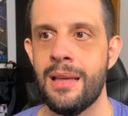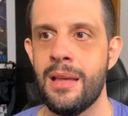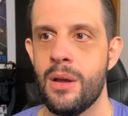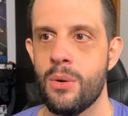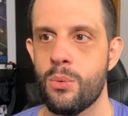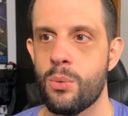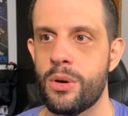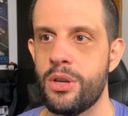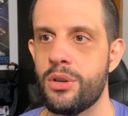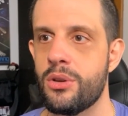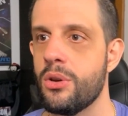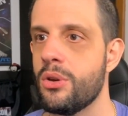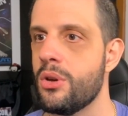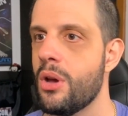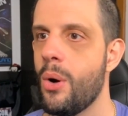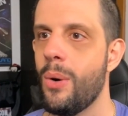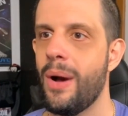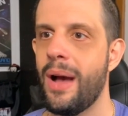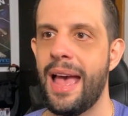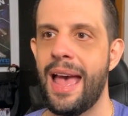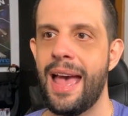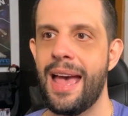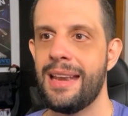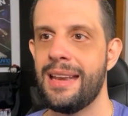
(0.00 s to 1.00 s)
where you could go
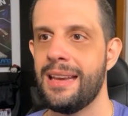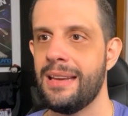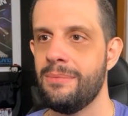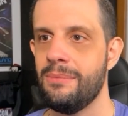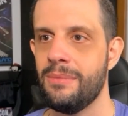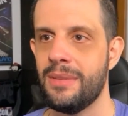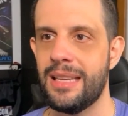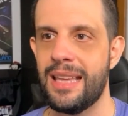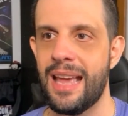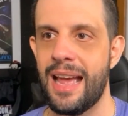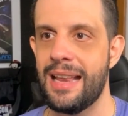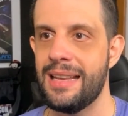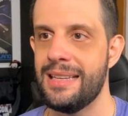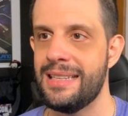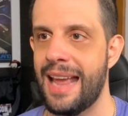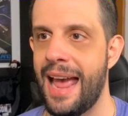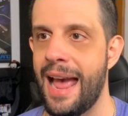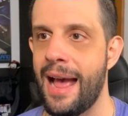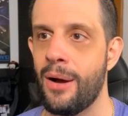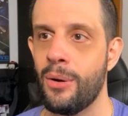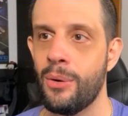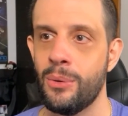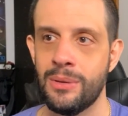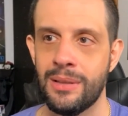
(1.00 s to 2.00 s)
ahead and get
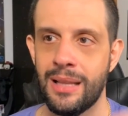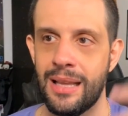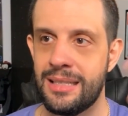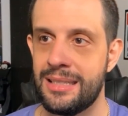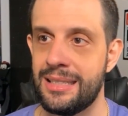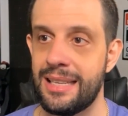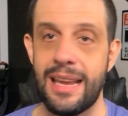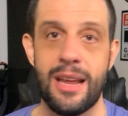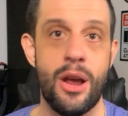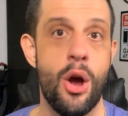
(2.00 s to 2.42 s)
down, let's say,